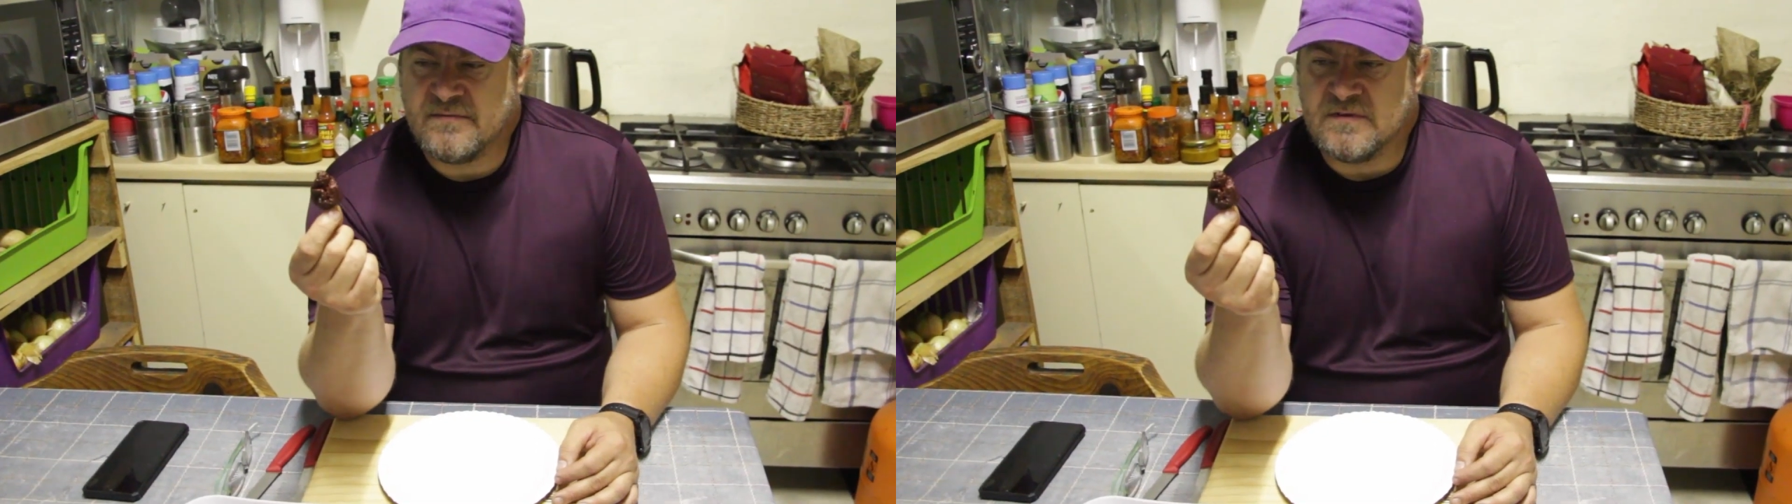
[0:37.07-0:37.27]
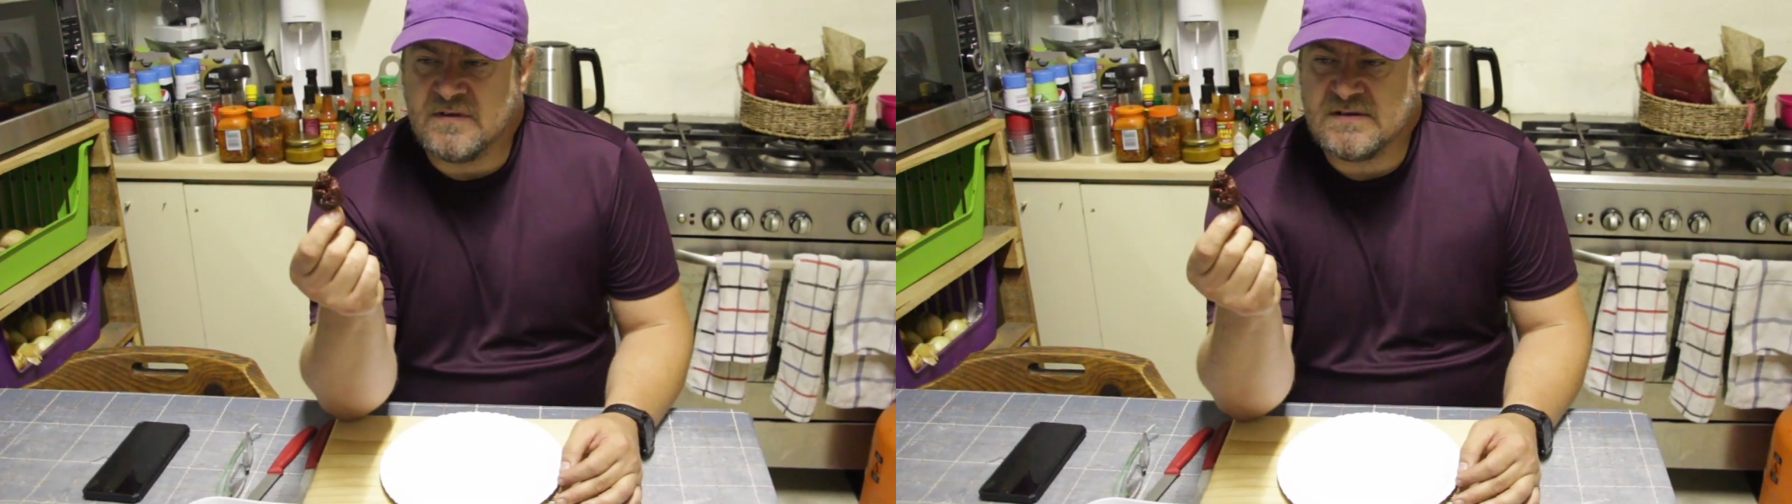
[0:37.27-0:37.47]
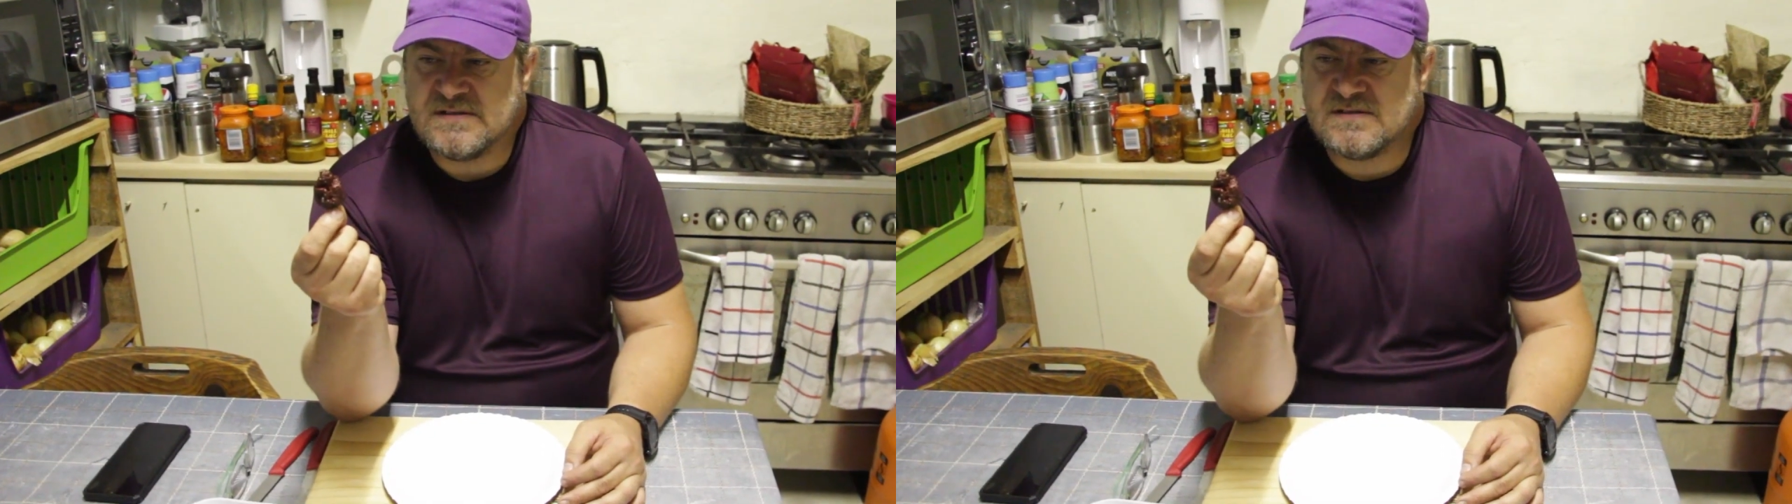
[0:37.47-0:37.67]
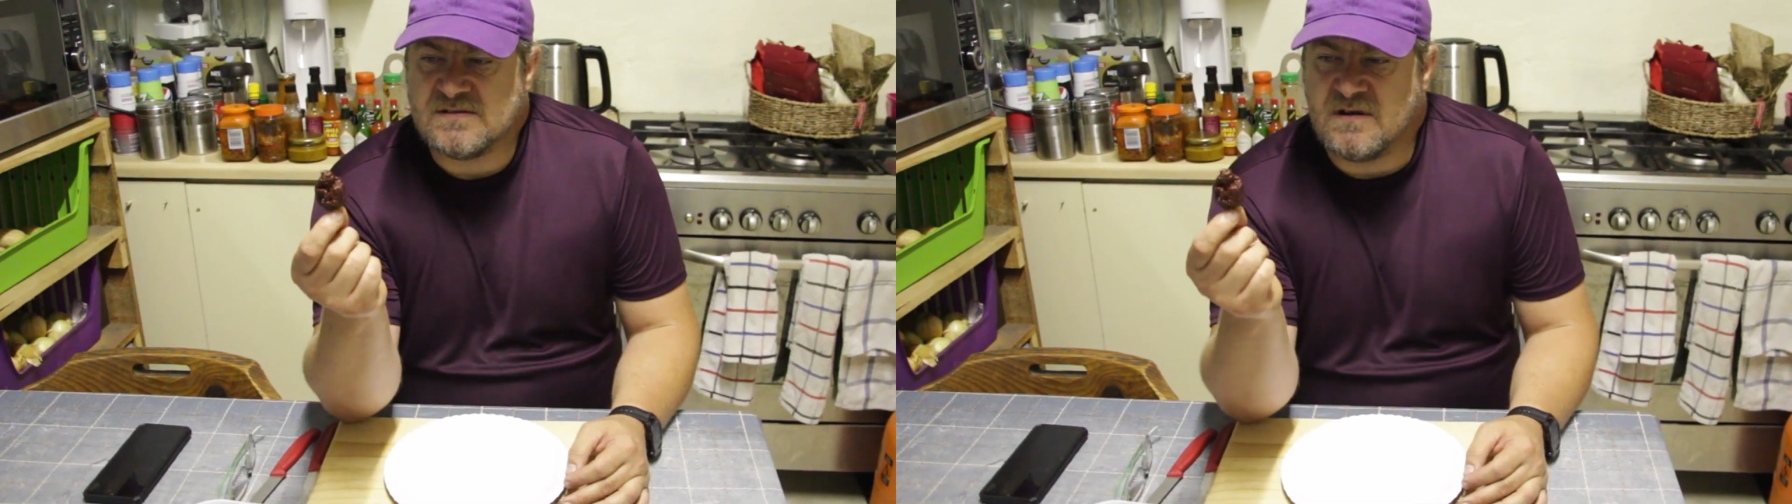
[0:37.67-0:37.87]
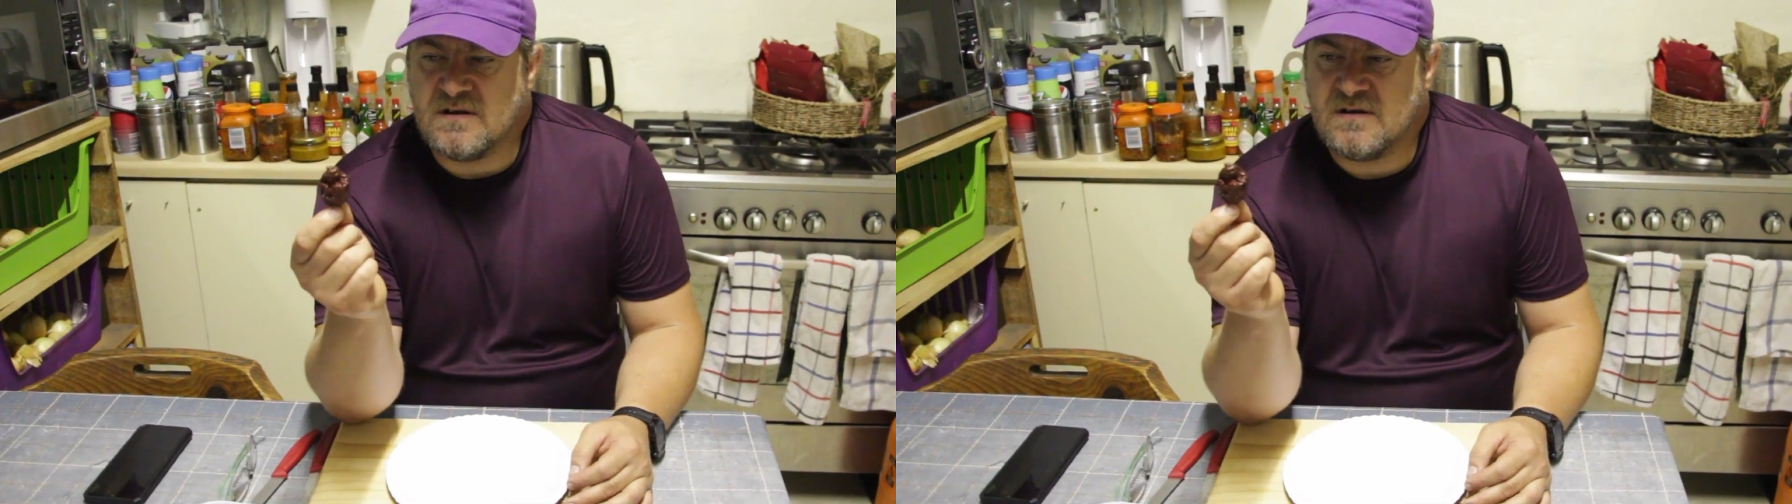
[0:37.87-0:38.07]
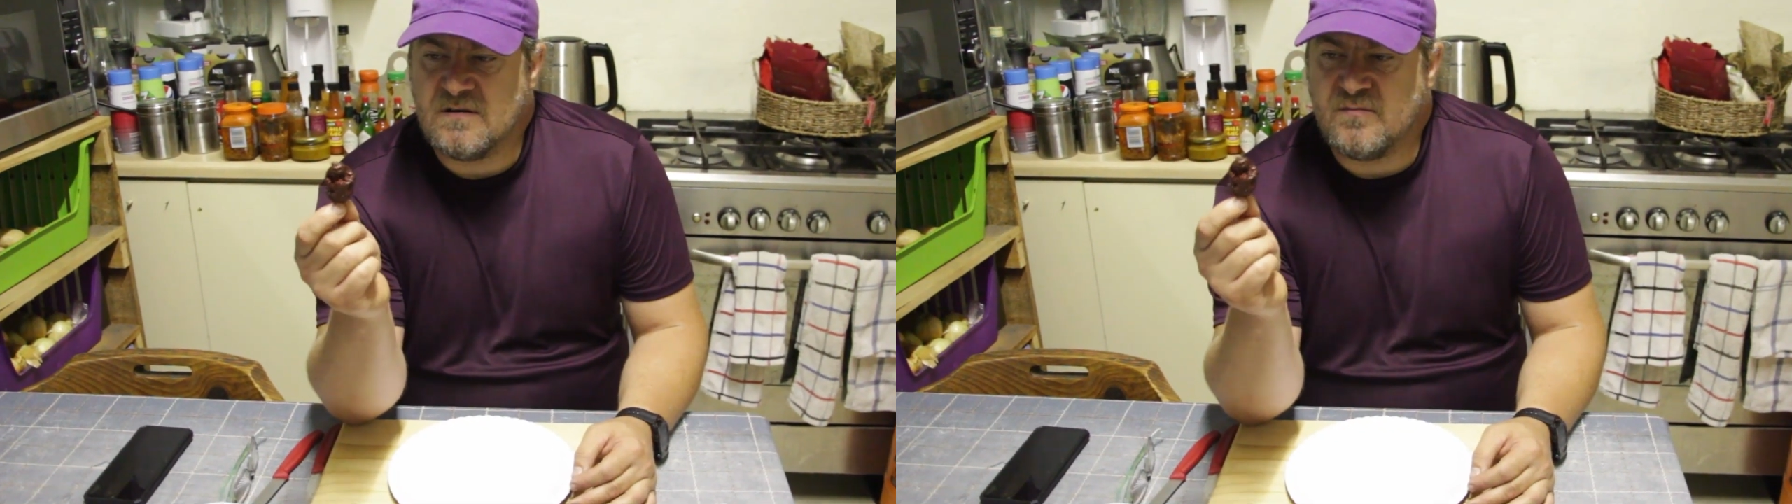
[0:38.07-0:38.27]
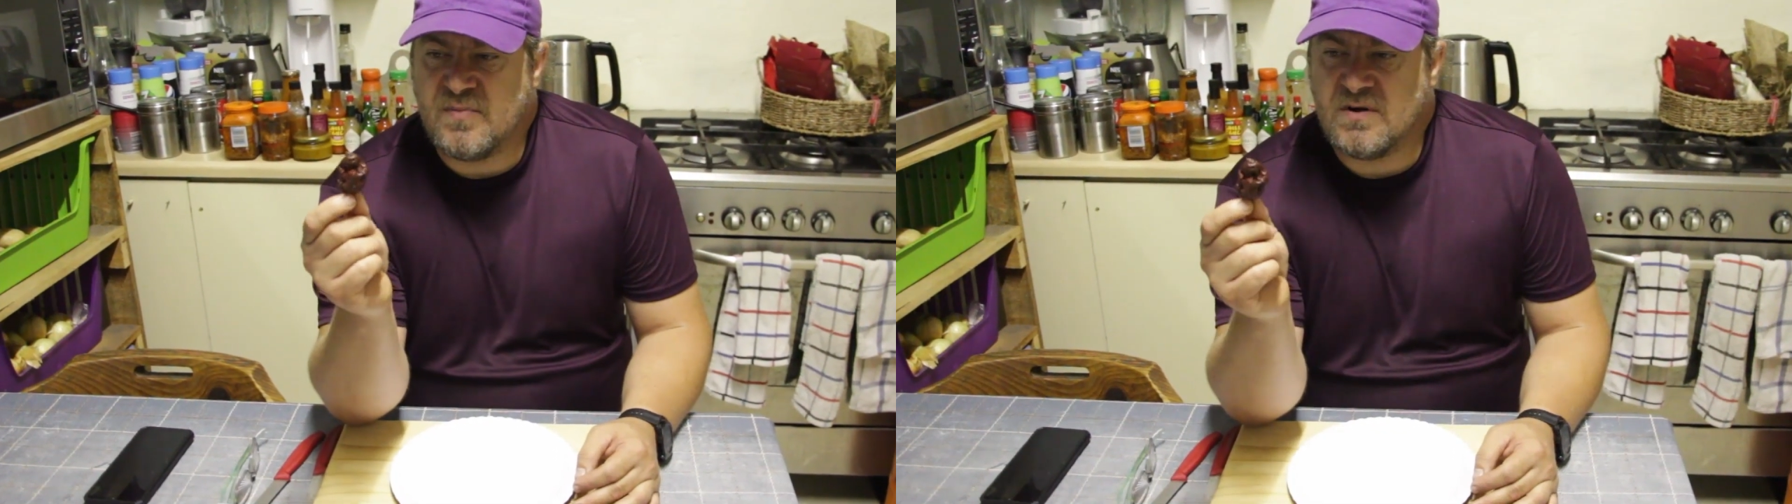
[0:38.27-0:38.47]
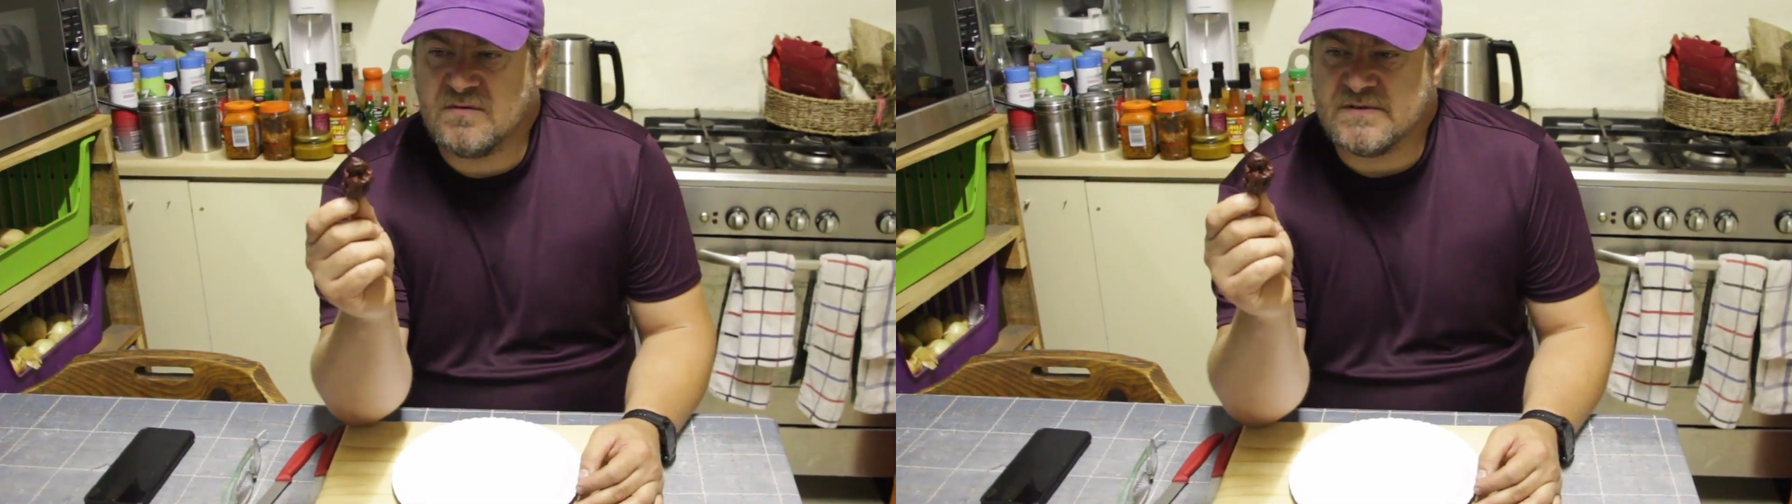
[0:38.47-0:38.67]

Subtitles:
this pod